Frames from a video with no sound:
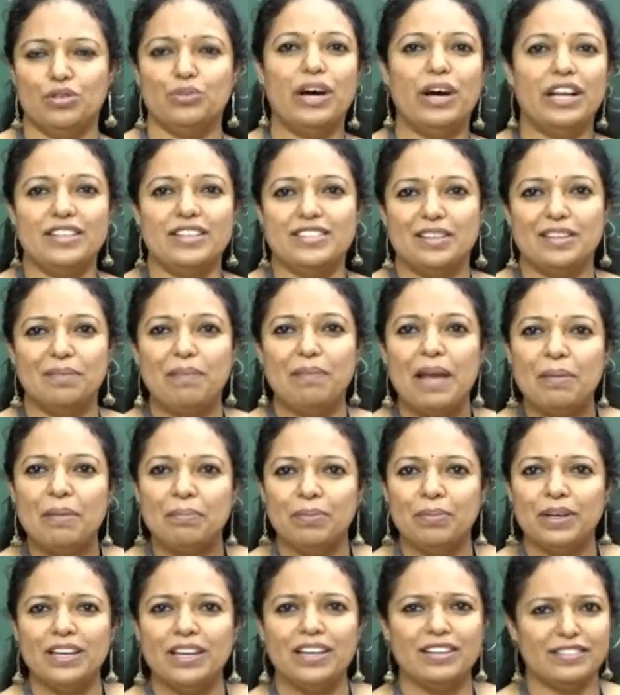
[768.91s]
One is the
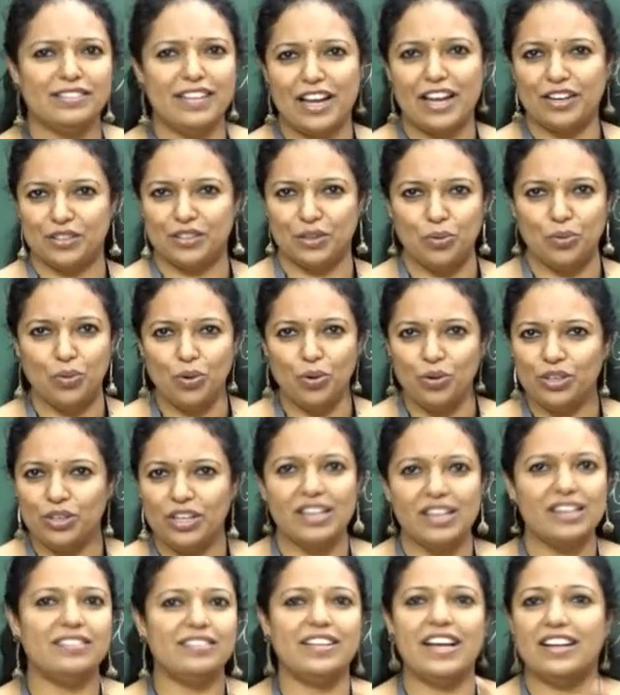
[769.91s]
member, they are the
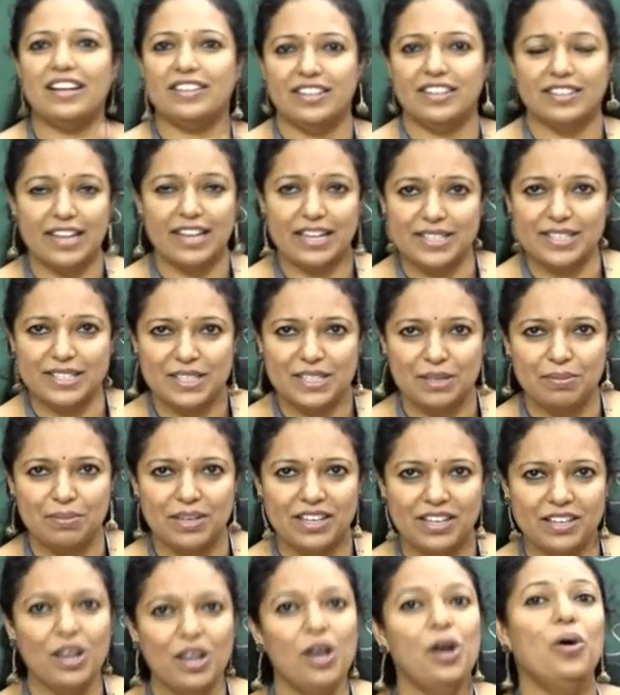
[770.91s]
owner, they are the
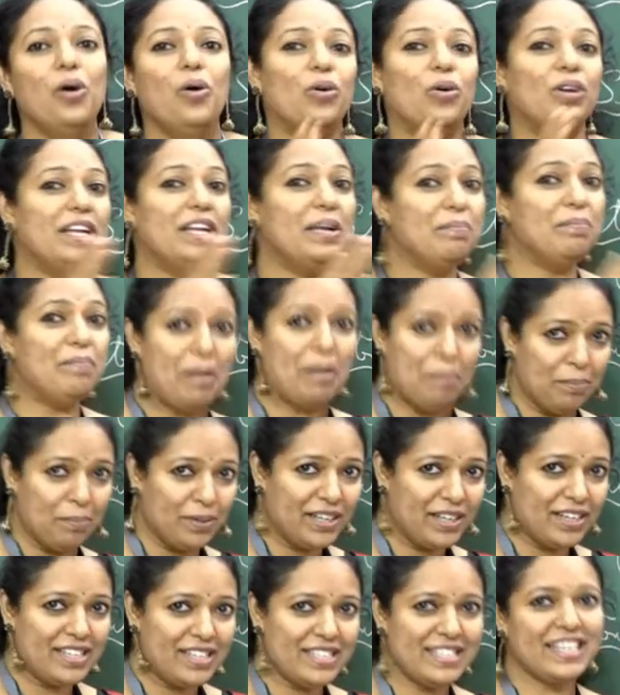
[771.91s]
customer. Only
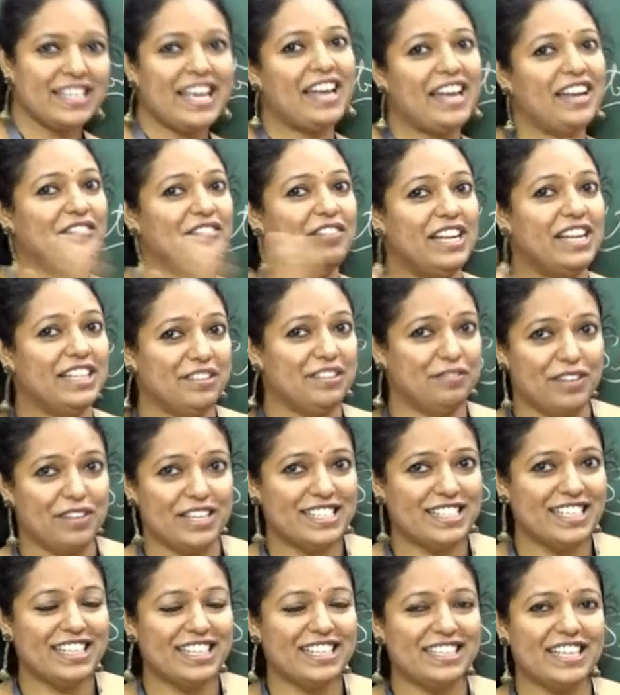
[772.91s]
members can avail the
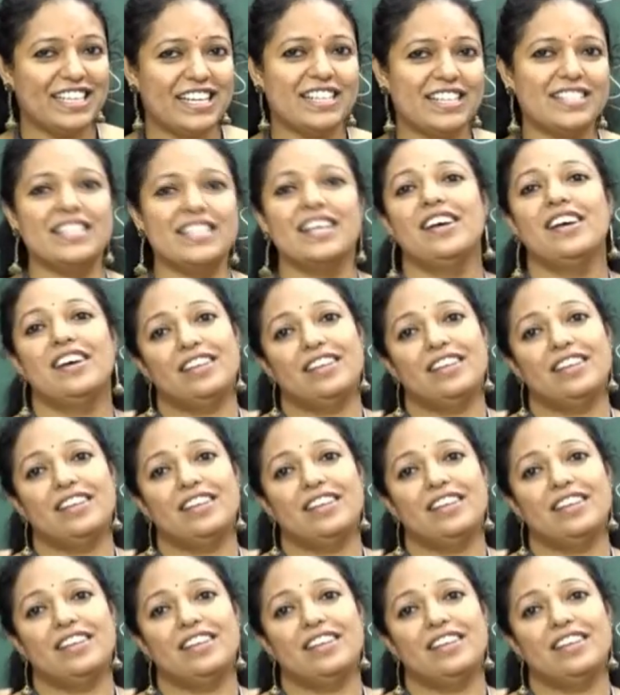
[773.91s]
facilities.